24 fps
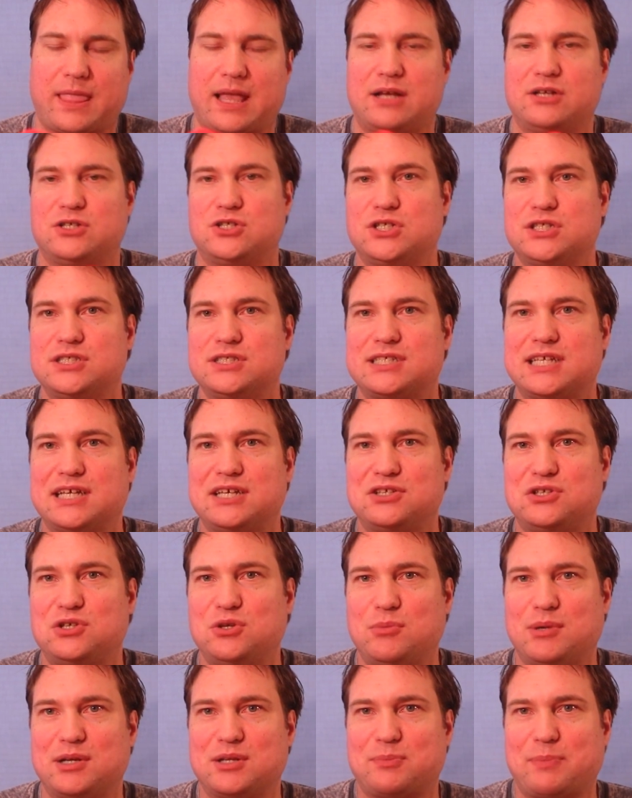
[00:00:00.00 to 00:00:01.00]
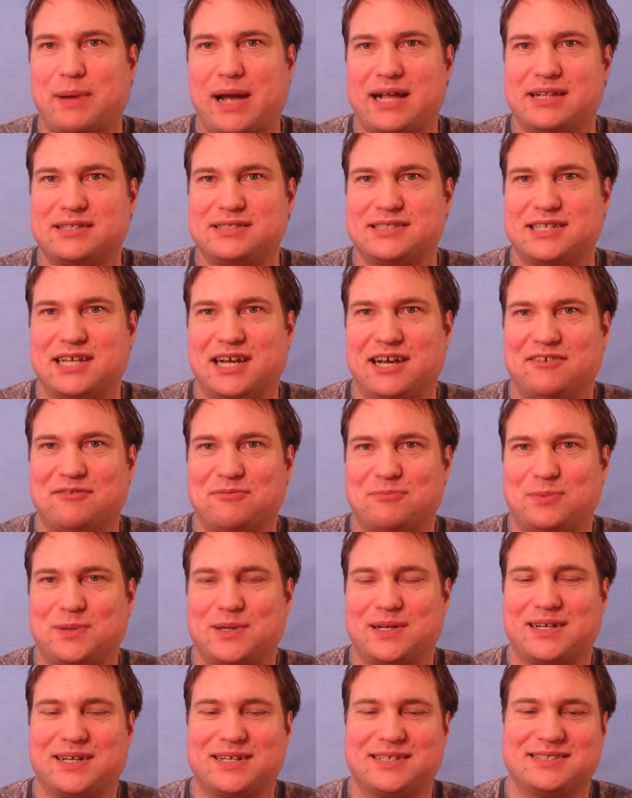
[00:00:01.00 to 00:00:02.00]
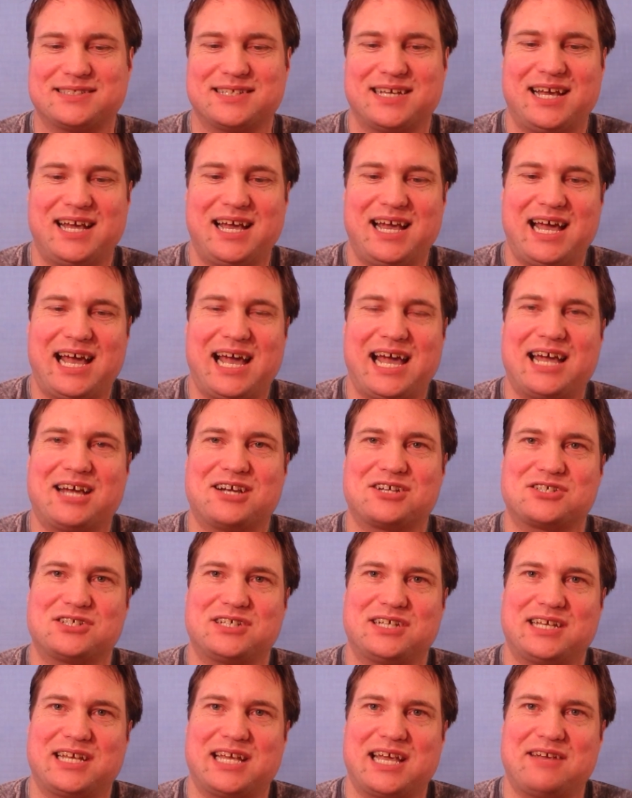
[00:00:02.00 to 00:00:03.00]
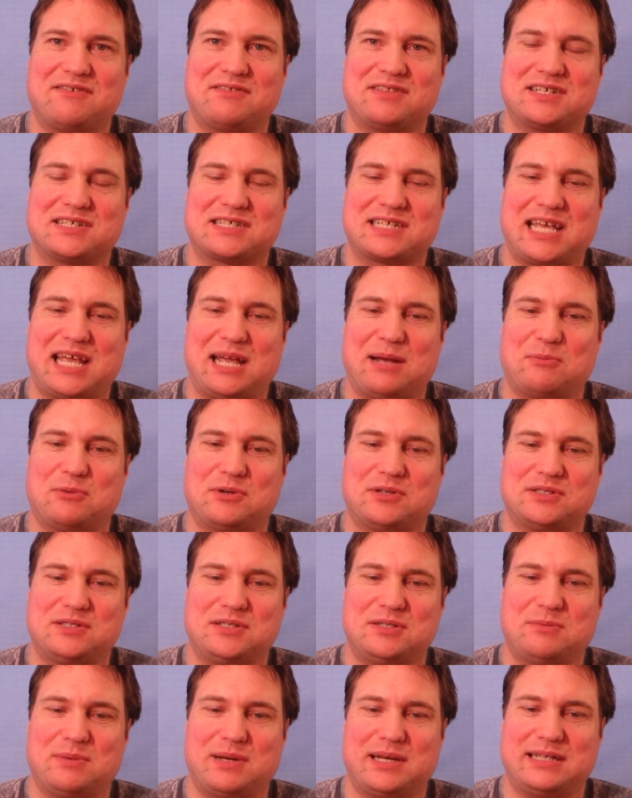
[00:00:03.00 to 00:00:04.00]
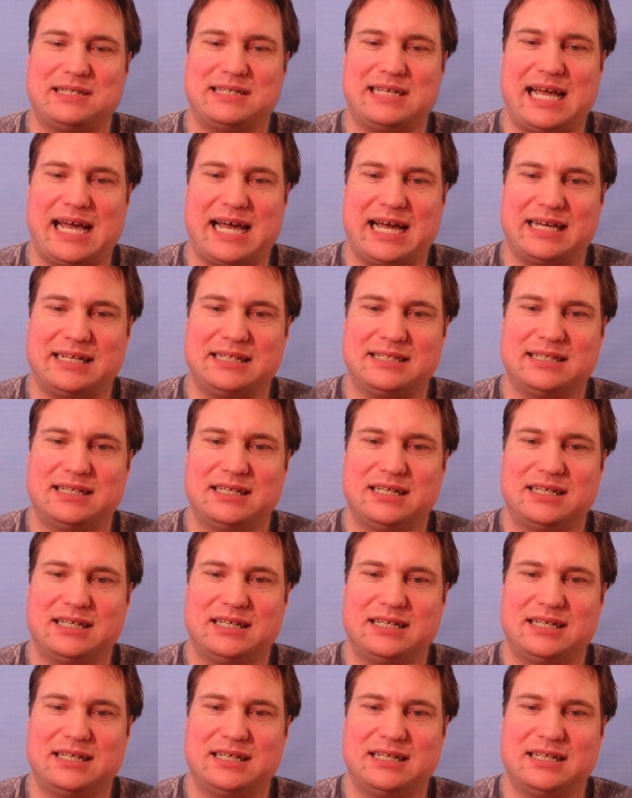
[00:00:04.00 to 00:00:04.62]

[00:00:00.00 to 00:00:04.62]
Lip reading: I shouldn't say too much bad stuff because I actually gave this camera to my dad,